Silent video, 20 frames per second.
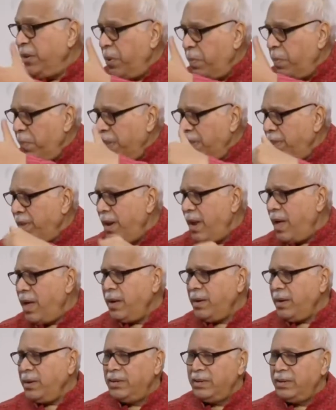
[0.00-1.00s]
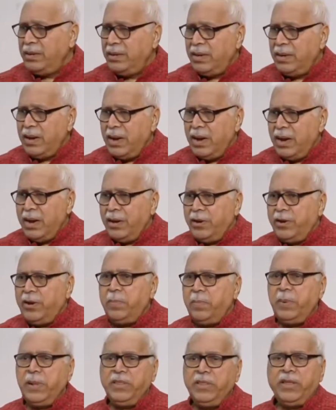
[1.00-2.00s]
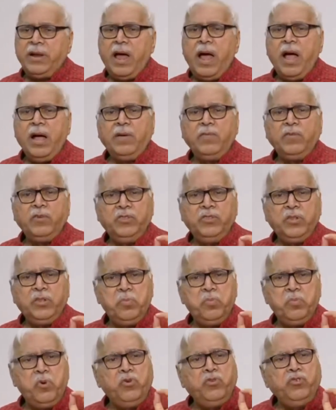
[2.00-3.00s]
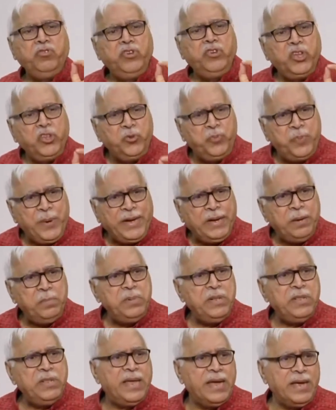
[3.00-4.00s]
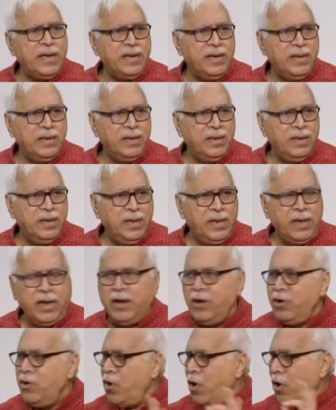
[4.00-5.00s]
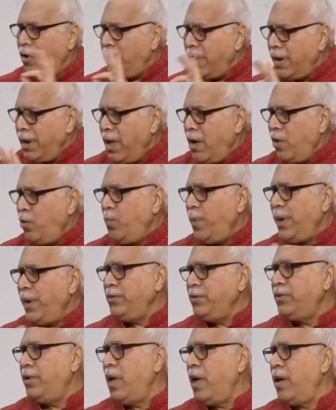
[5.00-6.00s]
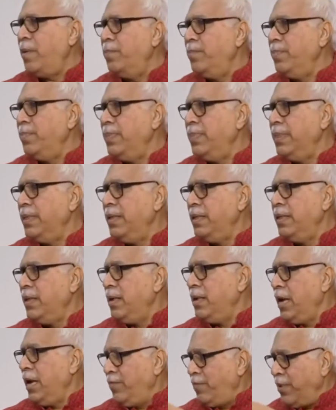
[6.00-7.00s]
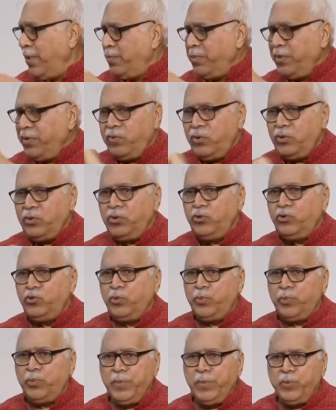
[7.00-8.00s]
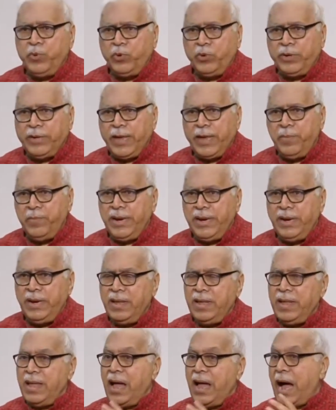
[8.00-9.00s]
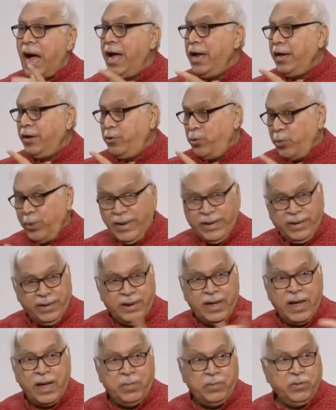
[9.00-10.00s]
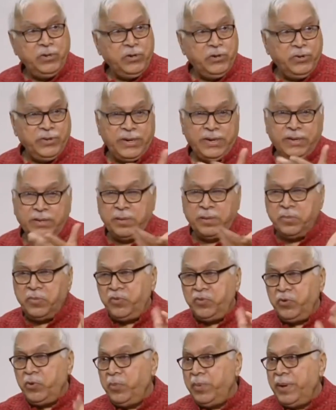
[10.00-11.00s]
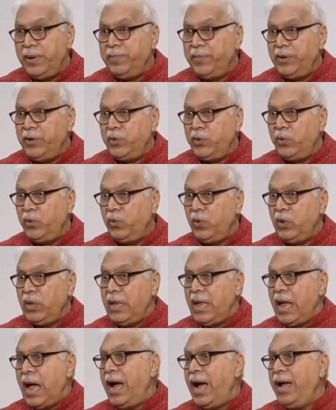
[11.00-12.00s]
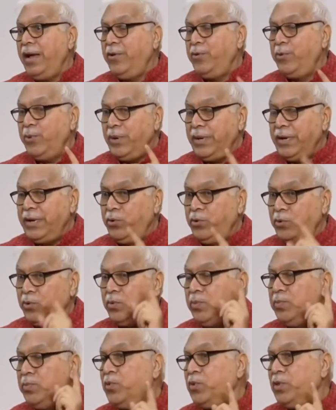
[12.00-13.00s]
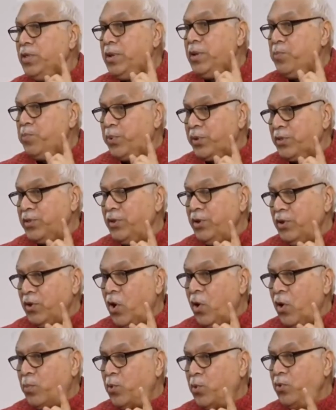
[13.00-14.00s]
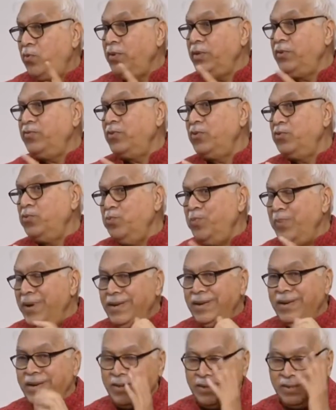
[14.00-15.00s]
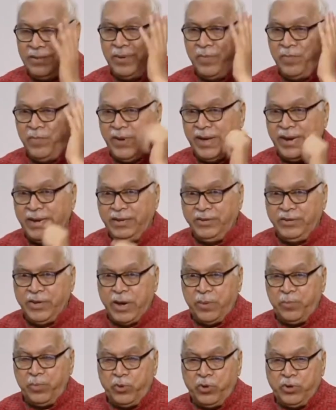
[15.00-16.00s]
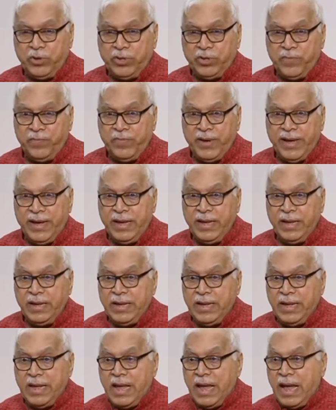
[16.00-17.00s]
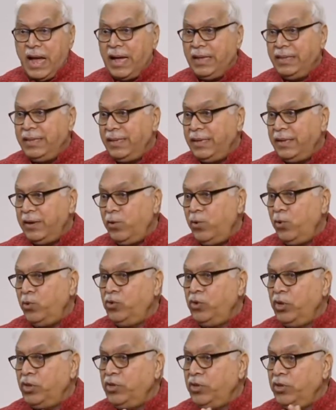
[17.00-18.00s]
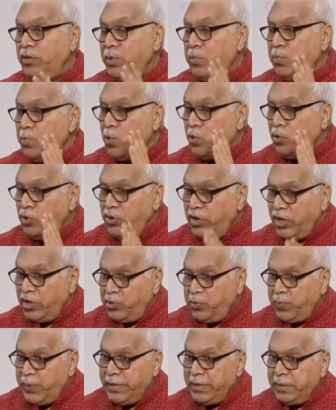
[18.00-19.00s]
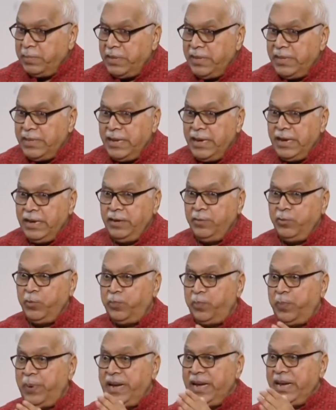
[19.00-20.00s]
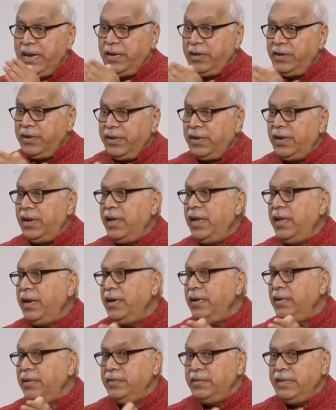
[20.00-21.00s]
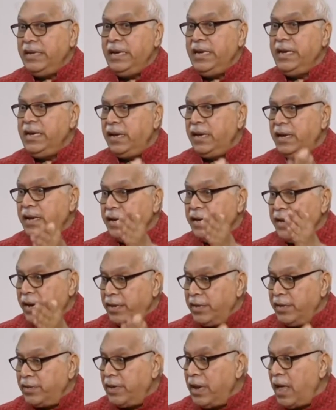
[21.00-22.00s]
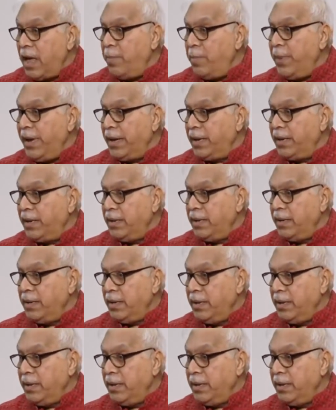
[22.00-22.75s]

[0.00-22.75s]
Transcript: Triple talaq Triple talaq was the most despicable thing, not allowed by Islam. In fact, before the Supreme Court came in, I tweeted, I am on Twitter, some of you may, may know, I tweeted to Muslim Personal Law Board, which was meeting somewhere in Jaipur or somewhere. I said, look, this is the most despicable thing. Please declare it is illegal and un-Islamic.